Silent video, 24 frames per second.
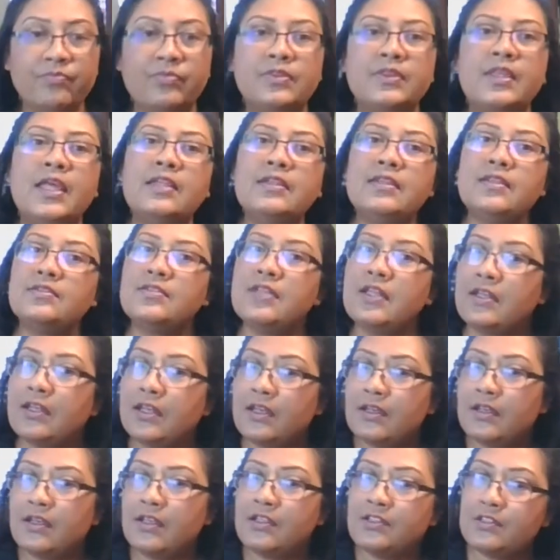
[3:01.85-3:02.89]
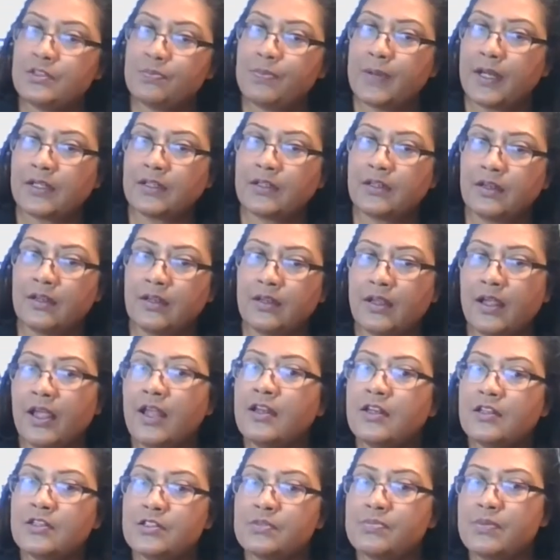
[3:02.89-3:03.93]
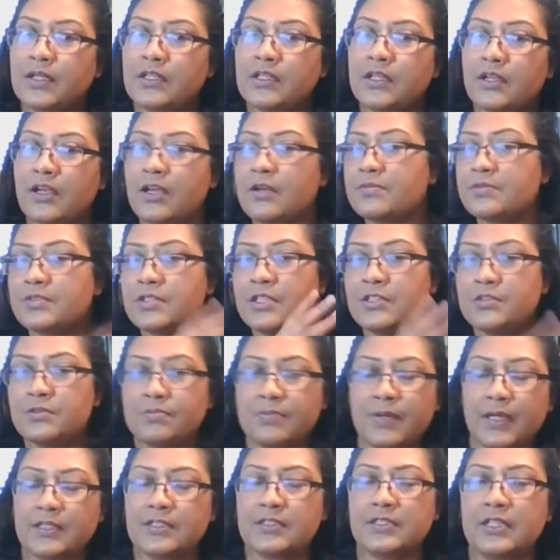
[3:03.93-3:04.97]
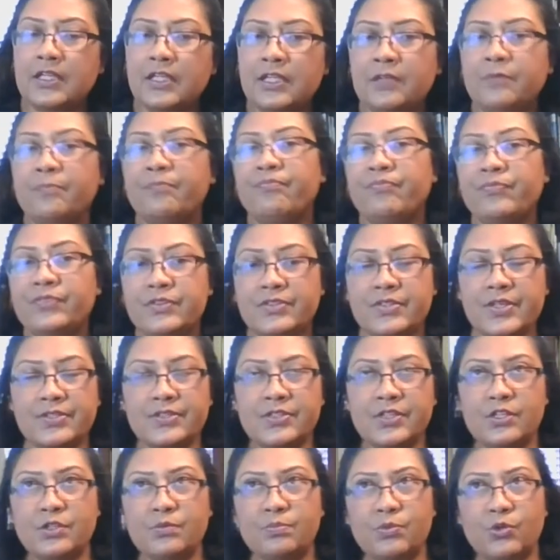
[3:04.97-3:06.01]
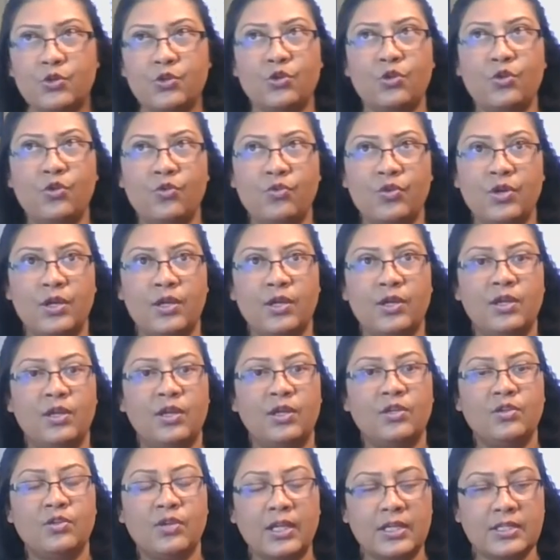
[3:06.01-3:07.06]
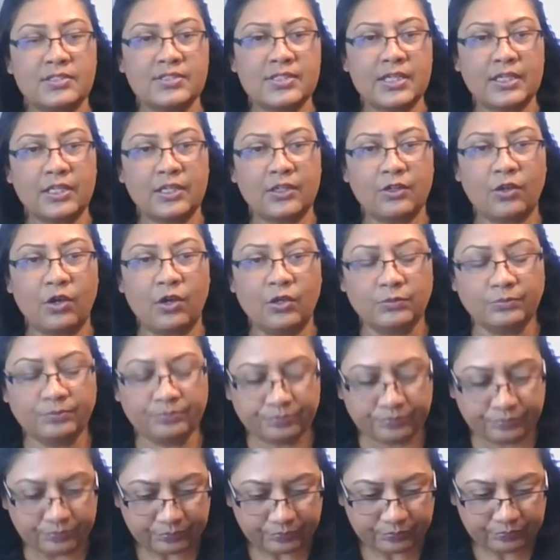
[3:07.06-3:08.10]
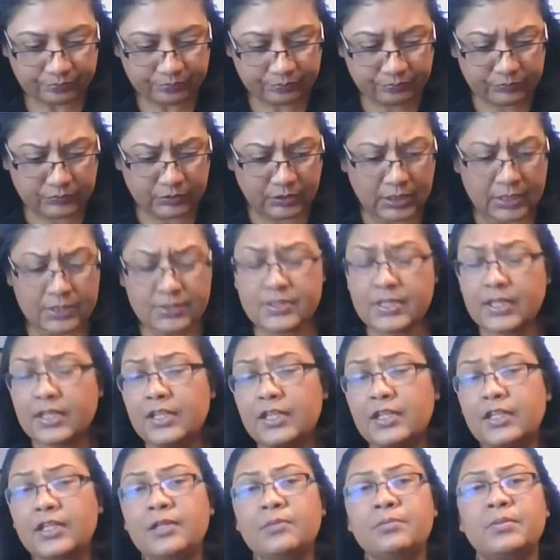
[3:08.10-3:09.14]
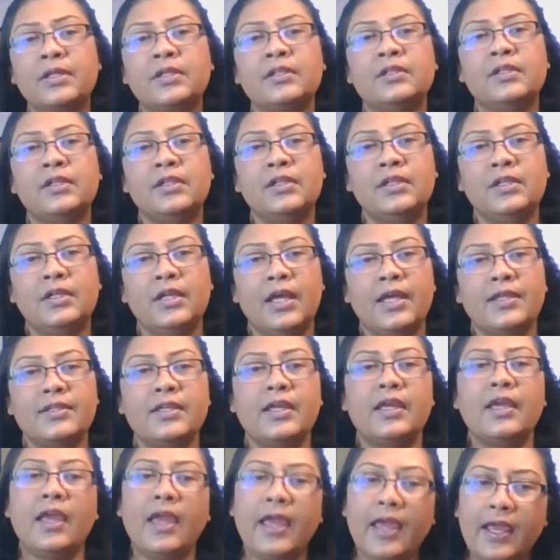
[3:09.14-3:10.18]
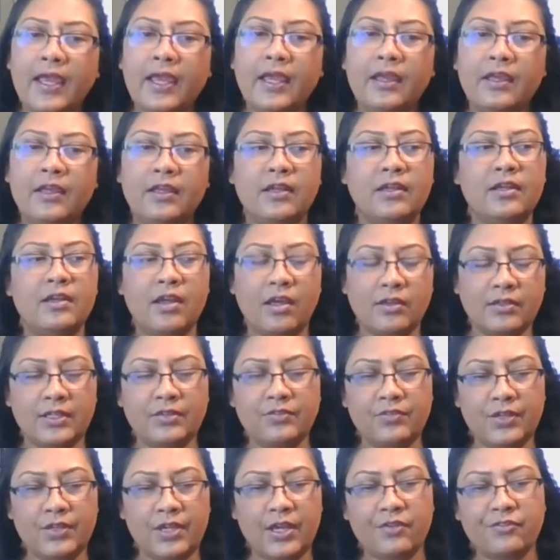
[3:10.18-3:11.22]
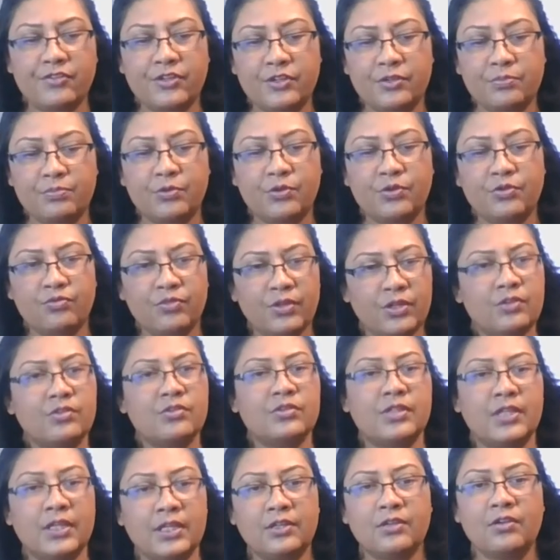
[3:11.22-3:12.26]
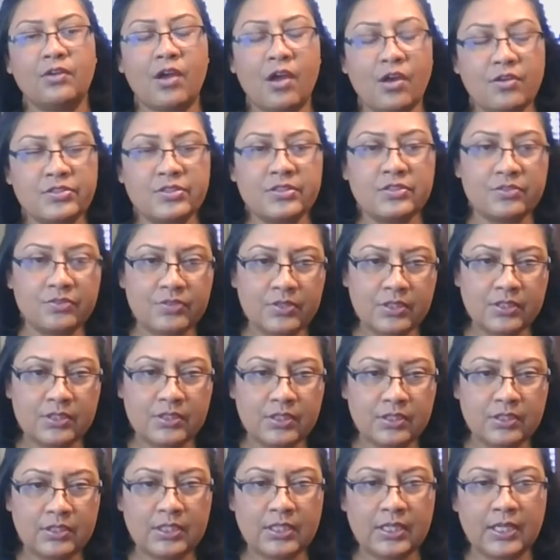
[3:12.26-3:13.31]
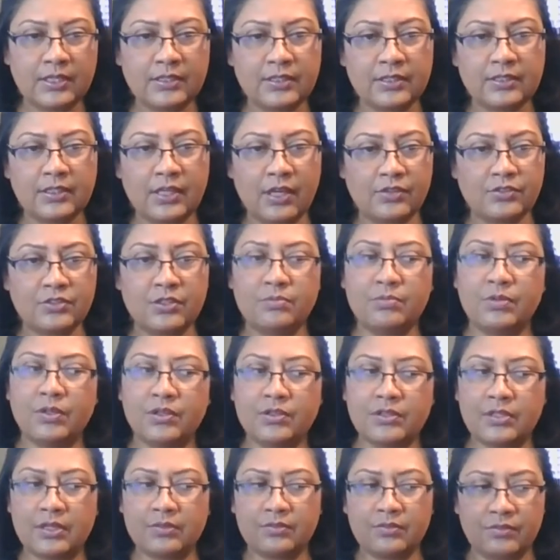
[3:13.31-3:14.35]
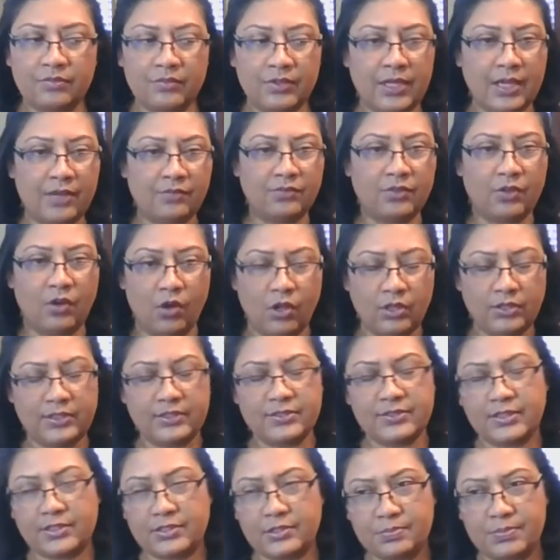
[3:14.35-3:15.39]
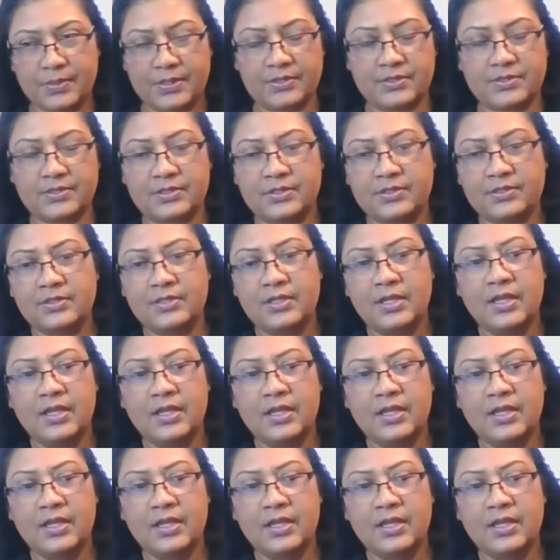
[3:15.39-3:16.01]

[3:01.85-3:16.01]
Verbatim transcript: Then they send an inspector, and inspector comes, inspects it, sends a report over. You get a second call and second email. I say, hey, now that we have a report, we don't think your house is worth three hundred thousand because we have all these expenses,